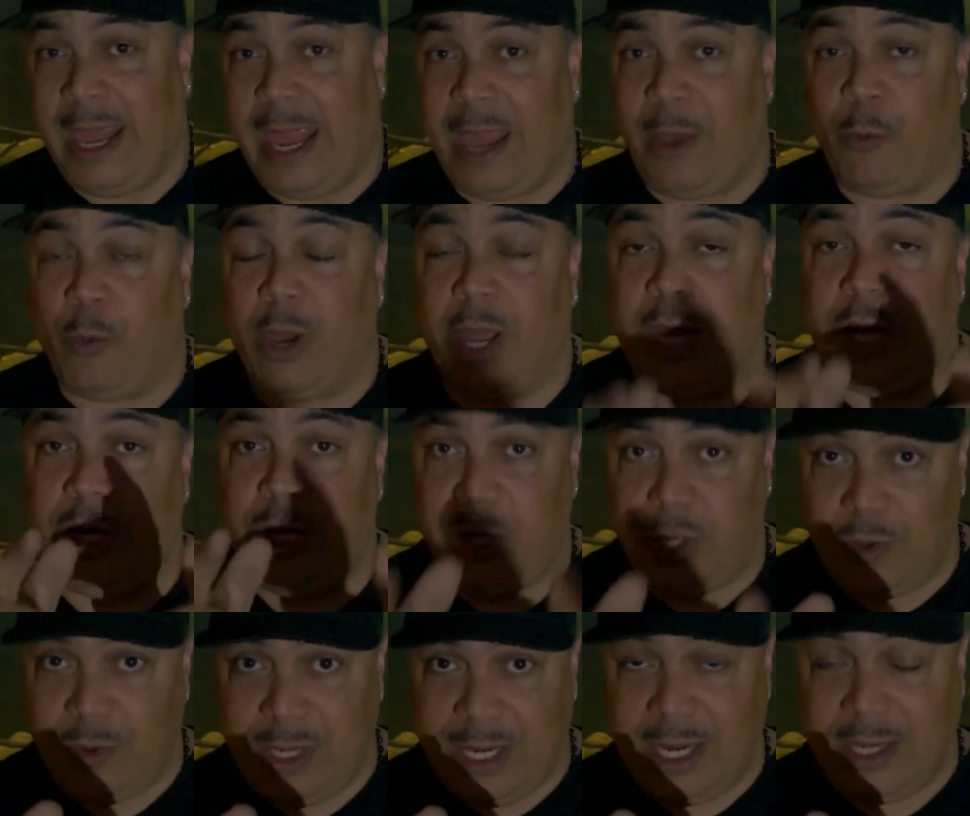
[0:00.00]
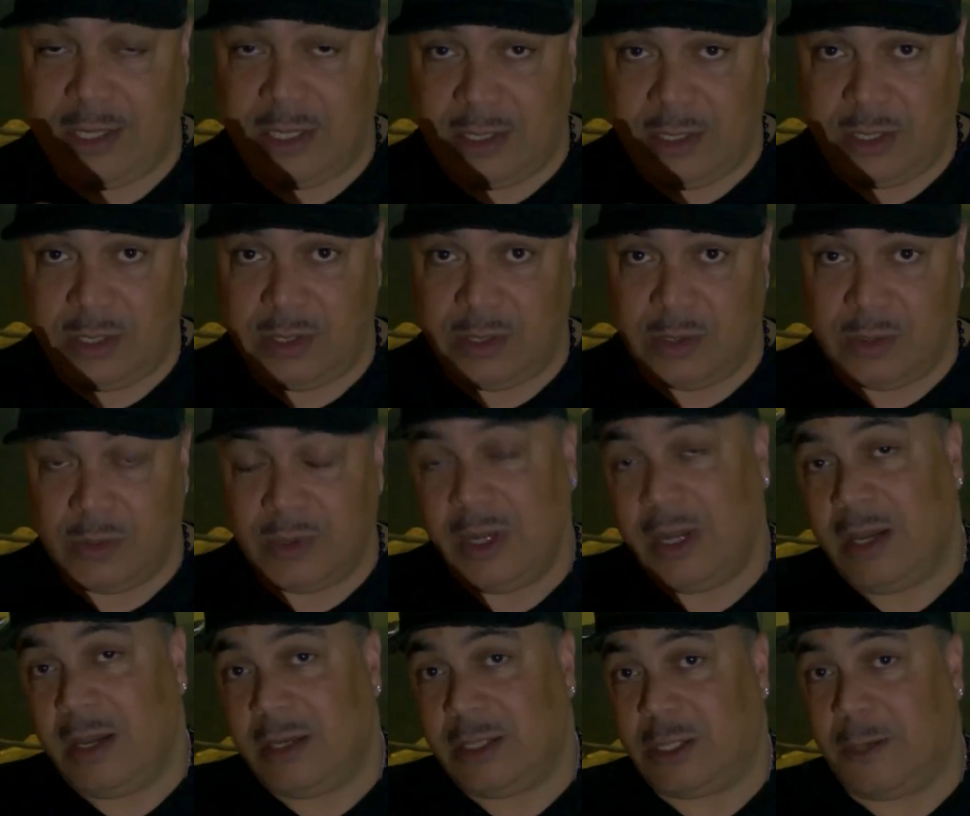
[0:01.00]
and what you need to do
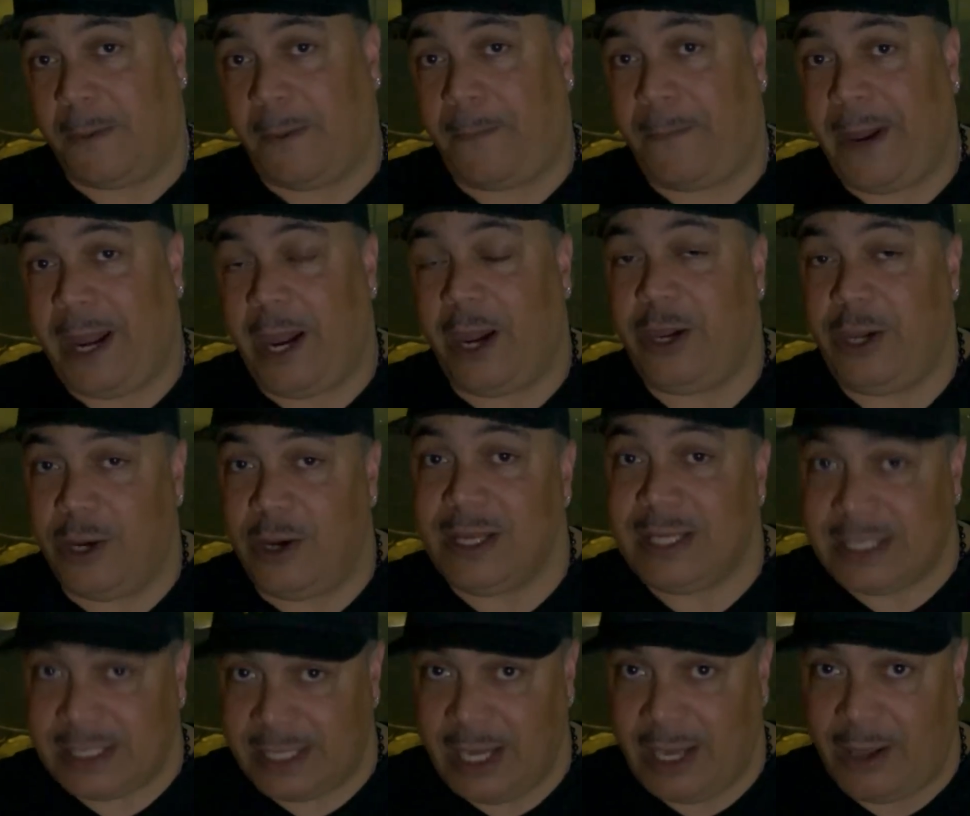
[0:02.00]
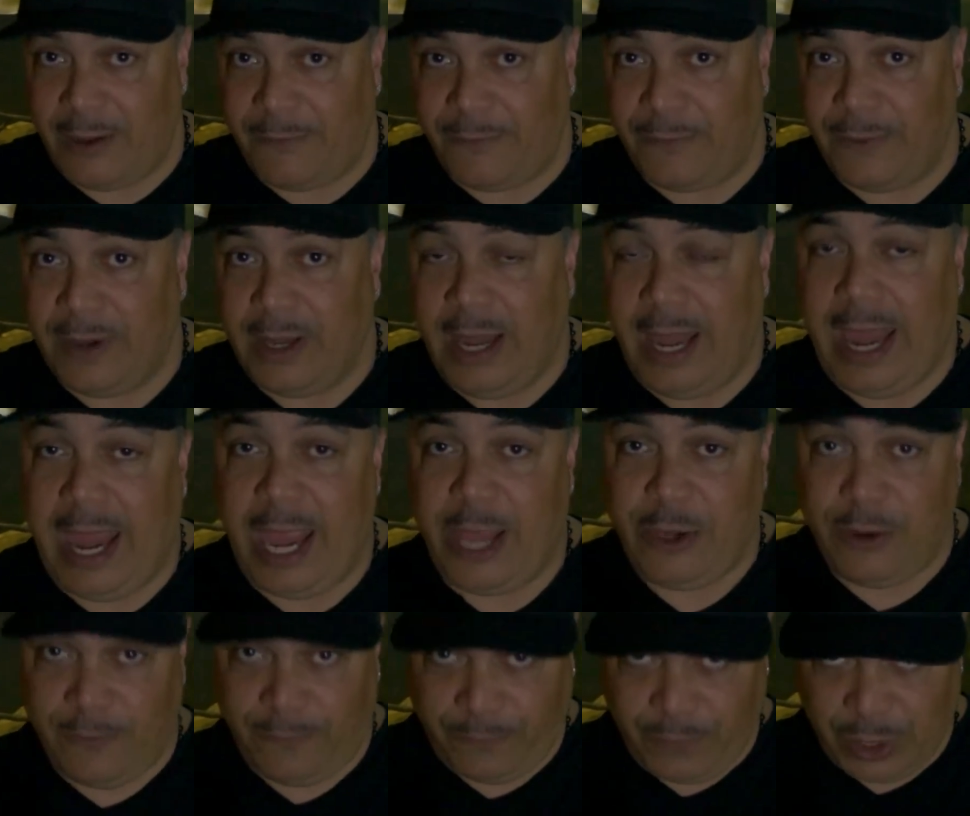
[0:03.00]
to prepare yourself and
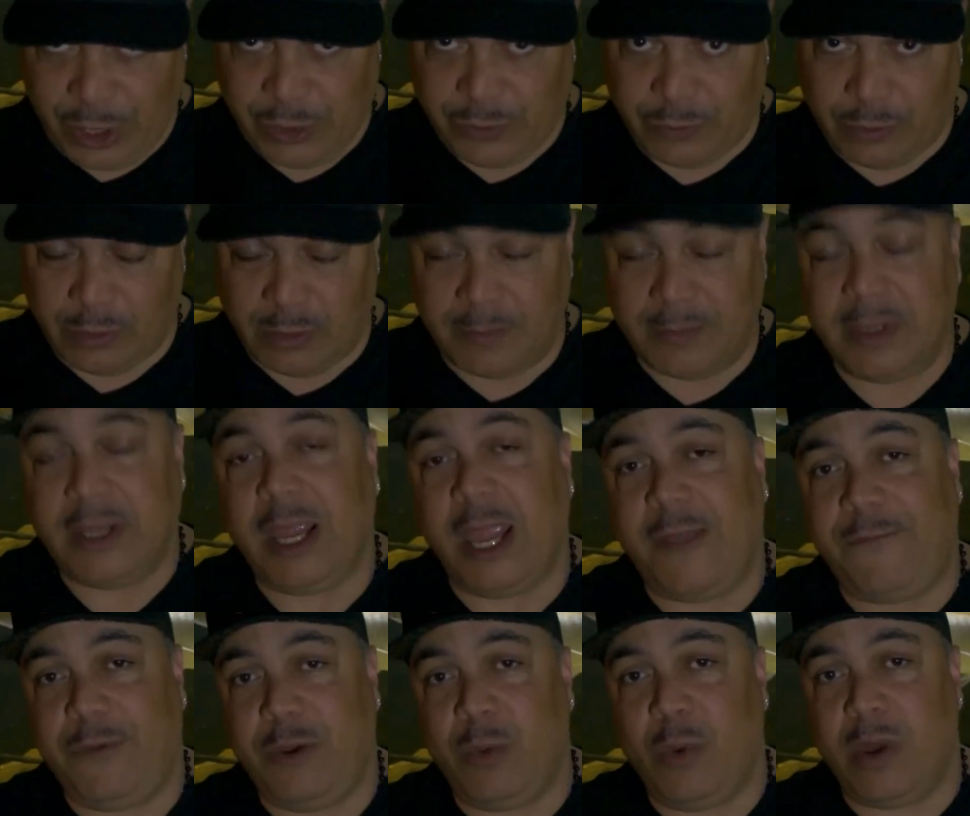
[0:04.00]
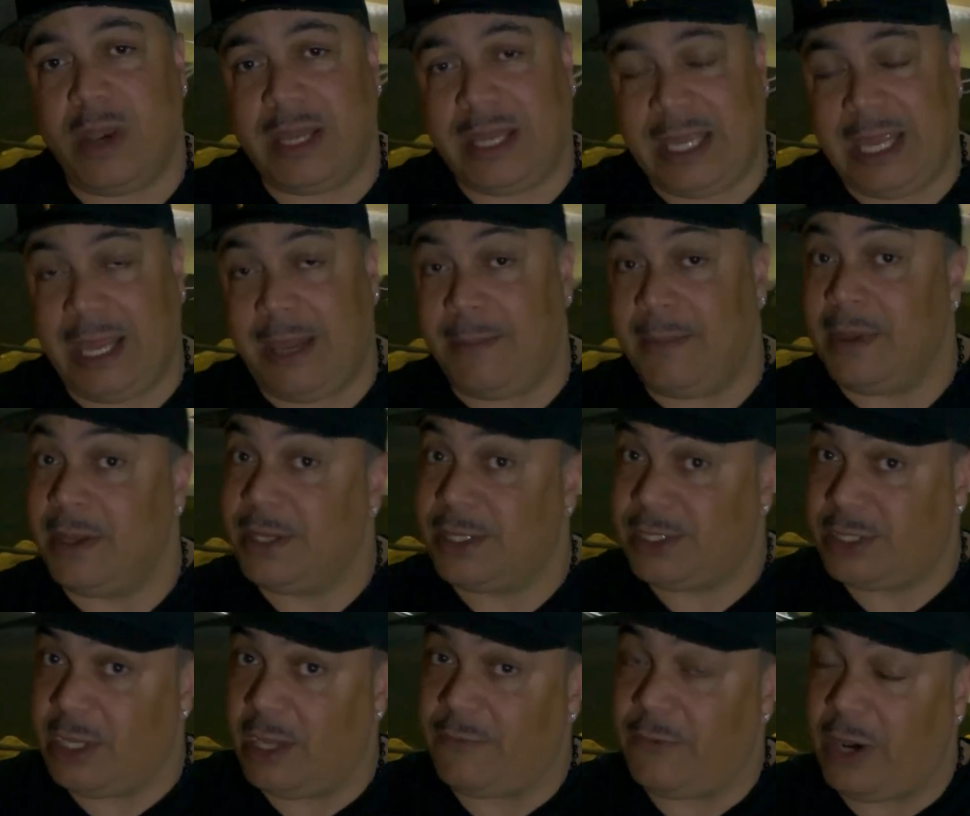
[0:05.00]
your fish room if you want to keep
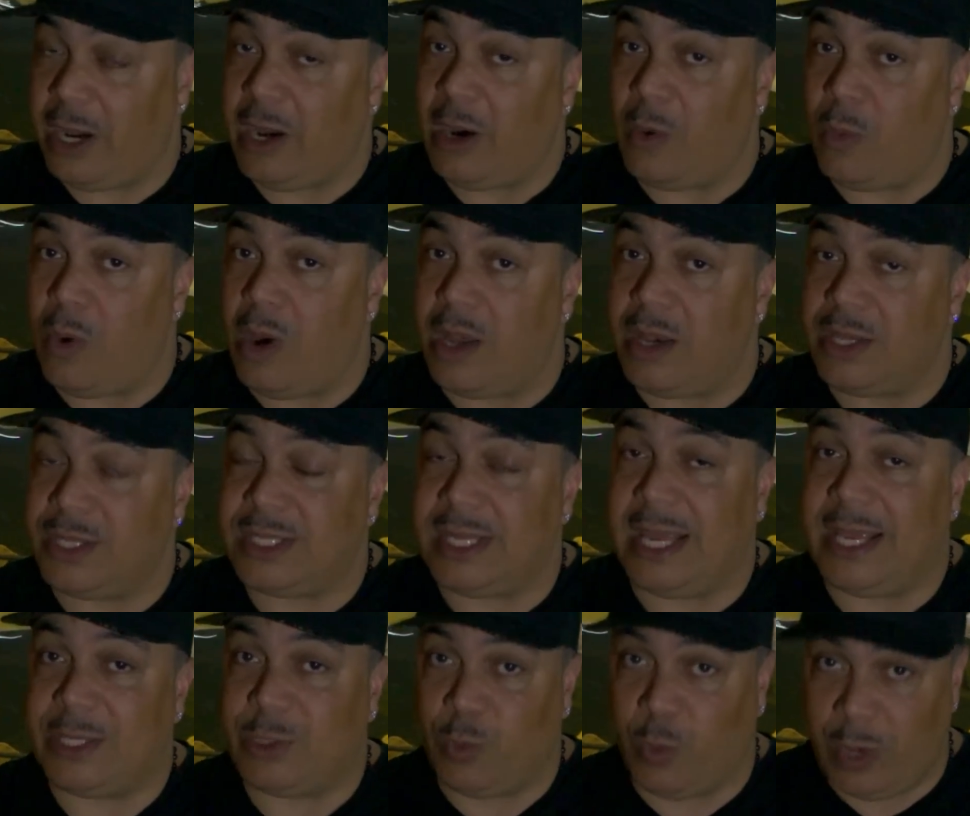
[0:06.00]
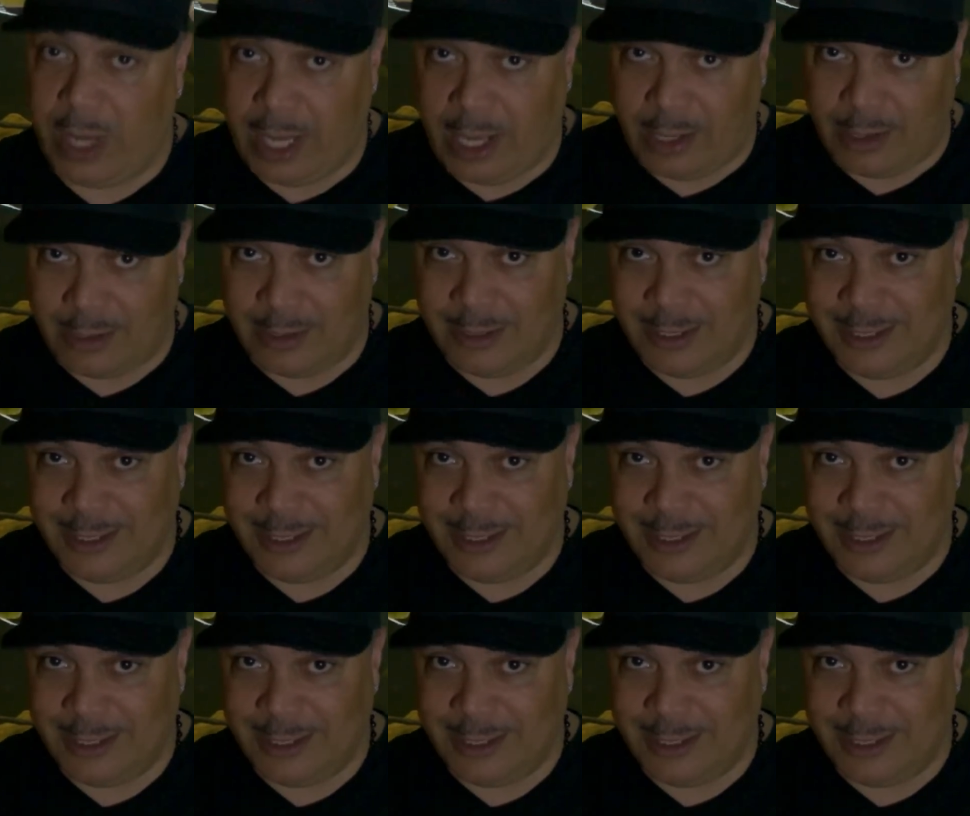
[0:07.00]
Silver Arowanas as well.